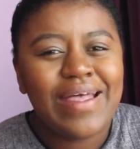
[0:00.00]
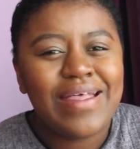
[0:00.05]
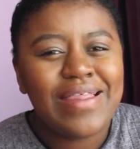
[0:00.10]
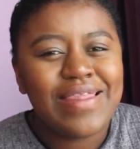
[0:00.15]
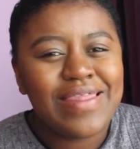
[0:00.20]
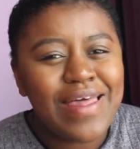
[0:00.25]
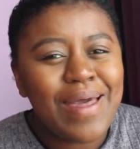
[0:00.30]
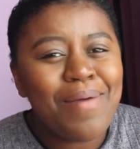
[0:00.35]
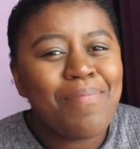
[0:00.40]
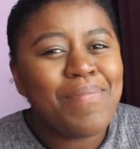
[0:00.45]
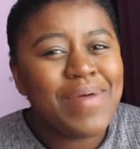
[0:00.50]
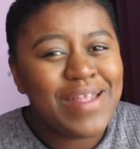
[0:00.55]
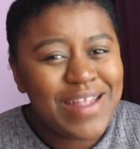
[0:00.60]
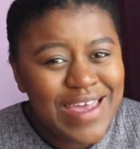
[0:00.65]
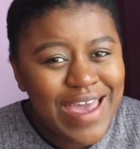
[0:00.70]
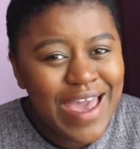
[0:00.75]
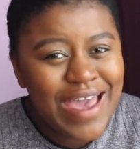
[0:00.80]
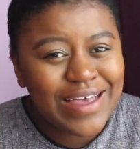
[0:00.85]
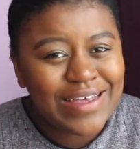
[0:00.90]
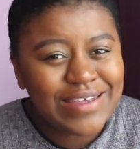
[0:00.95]
They're
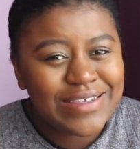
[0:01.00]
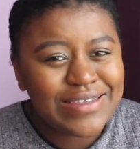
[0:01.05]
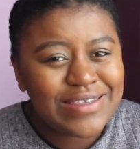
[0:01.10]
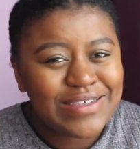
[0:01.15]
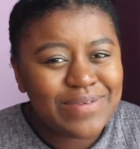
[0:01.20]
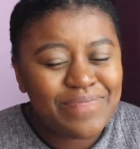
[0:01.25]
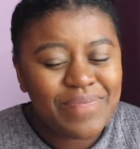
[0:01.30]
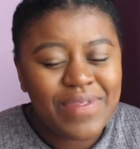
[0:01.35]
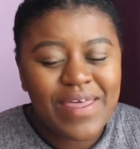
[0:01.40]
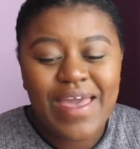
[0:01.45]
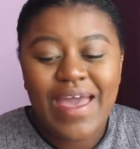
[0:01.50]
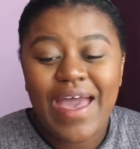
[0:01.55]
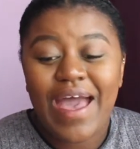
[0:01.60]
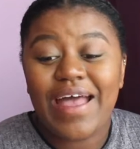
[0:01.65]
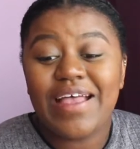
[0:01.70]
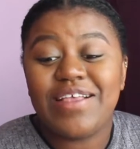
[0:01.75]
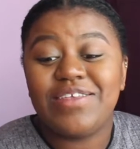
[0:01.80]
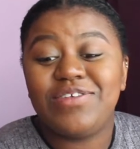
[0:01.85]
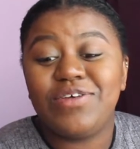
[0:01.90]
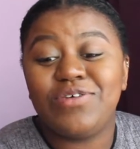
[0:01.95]
mini eggs.
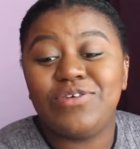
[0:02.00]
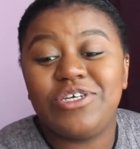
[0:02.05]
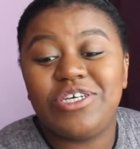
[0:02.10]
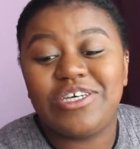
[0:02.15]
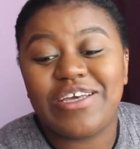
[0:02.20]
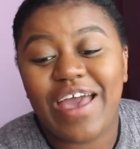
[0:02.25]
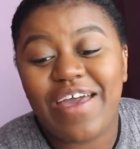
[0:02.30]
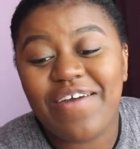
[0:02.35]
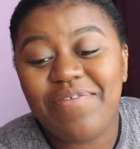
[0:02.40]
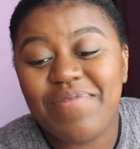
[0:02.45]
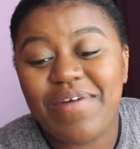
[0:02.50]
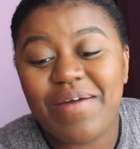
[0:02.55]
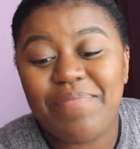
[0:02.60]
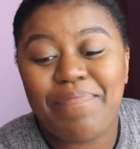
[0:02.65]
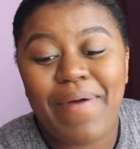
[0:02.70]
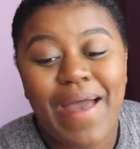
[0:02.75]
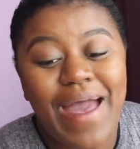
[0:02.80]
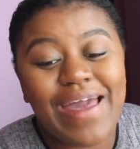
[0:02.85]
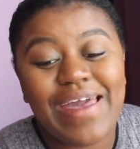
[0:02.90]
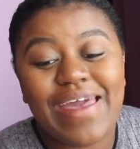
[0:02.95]
And so she gave me a
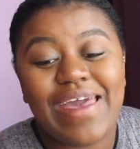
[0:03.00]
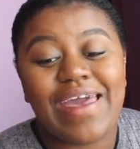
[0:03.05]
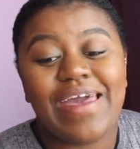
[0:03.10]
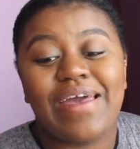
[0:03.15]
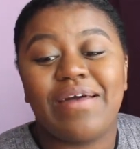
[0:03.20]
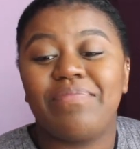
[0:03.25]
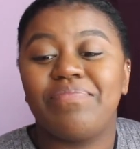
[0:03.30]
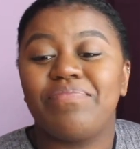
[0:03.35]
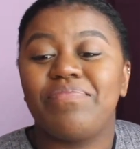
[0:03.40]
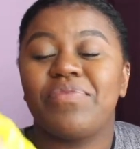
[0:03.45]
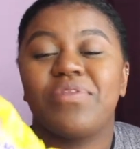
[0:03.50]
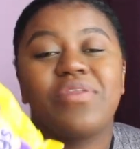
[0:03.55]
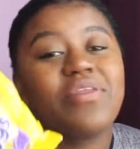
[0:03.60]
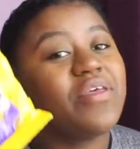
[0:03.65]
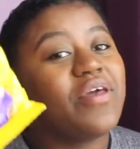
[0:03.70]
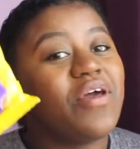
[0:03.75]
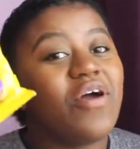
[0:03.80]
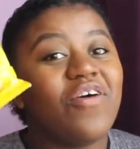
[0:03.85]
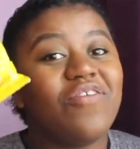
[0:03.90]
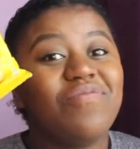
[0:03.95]
packet
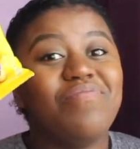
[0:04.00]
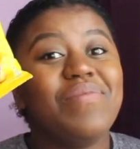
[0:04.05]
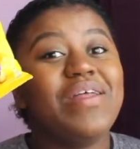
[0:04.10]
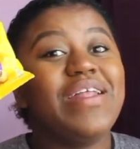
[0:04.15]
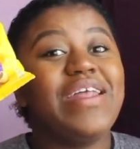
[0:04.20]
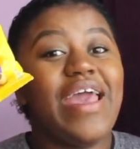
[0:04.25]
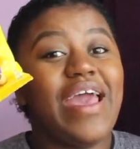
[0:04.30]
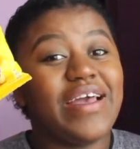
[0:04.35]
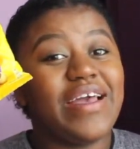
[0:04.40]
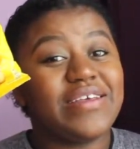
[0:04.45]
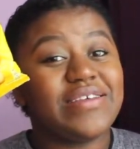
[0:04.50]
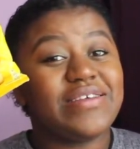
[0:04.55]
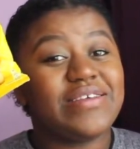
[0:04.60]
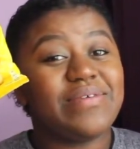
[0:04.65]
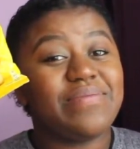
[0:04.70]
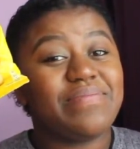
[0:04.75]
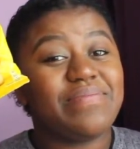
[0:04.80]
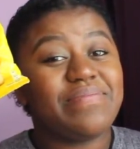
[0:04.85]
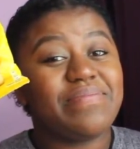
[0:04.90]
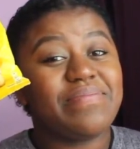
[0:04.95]
of mini eggs.
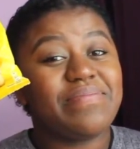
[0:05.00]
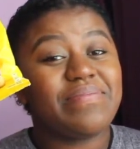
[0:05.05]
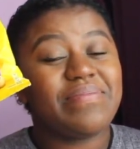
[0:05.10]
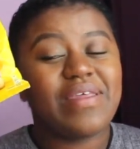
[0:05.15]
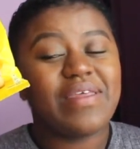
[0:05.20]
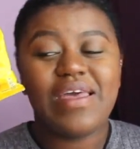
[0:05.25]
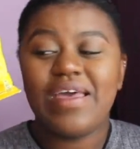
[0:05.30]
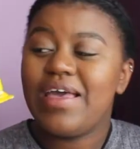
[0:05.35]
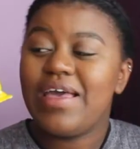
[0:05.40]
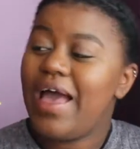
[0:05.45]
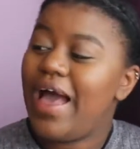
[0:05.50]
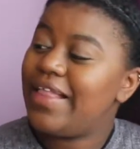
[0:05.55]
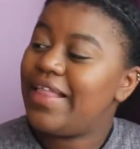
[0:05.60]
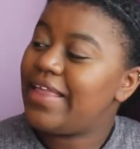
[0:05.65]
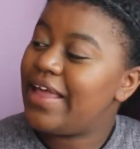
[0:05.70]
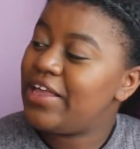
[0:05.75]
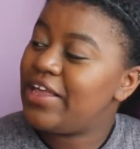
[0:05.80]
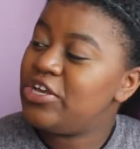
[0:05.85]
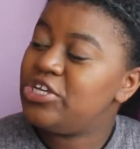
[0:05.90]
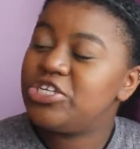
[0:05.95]
And
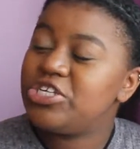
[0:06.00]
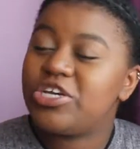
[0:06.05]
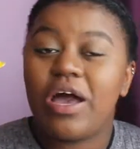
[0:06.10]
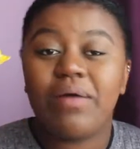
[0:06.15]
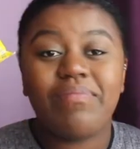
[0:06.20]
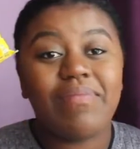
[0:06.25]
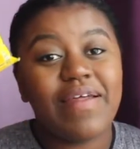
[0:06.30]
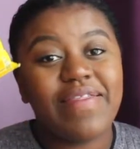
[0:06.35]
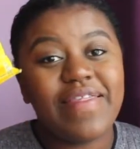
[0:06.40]
they usually come like